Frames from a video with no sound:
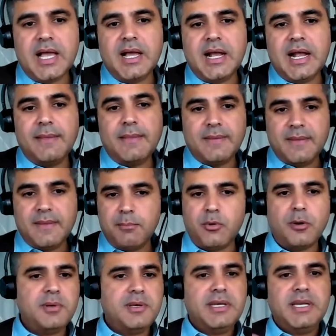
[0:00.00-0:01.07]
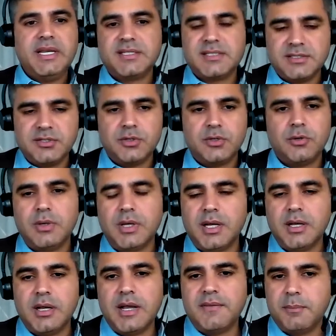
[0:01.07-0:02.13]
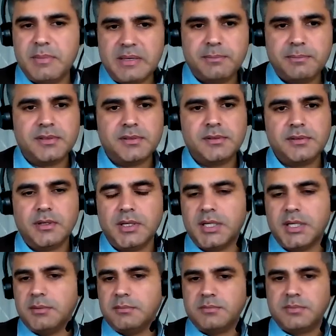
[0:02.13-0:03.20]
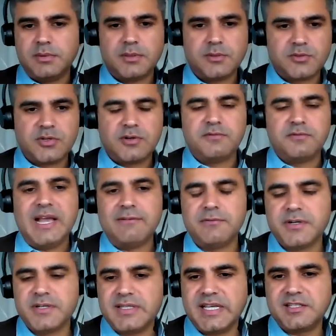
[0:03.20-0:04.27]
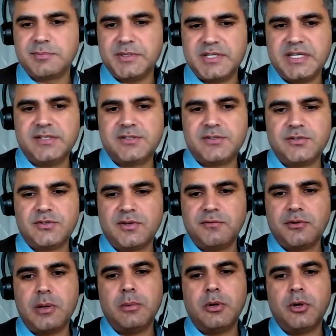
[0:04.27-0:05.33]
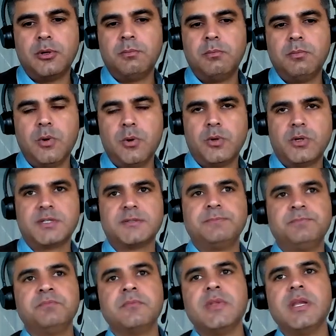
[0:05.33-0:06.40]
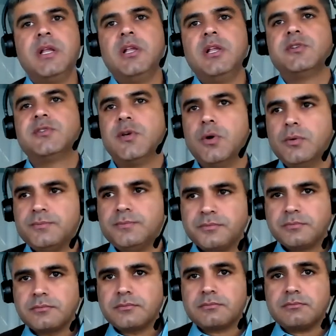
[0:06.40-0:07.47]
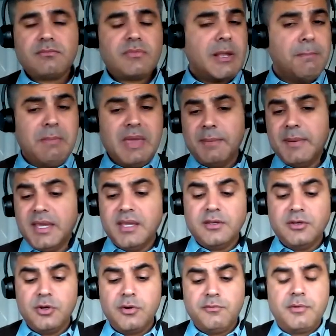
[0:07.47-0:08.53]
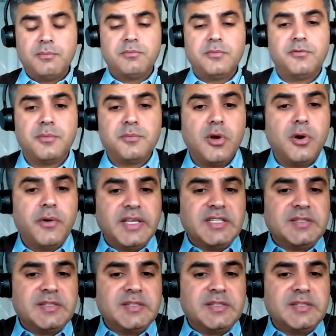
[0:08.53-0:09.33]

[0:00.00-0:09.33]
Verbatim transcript: uh, and that they probably need, you know, uh, other people, uh, sort of diverse expertise to sort of come on board. So maybe, you know, from, from your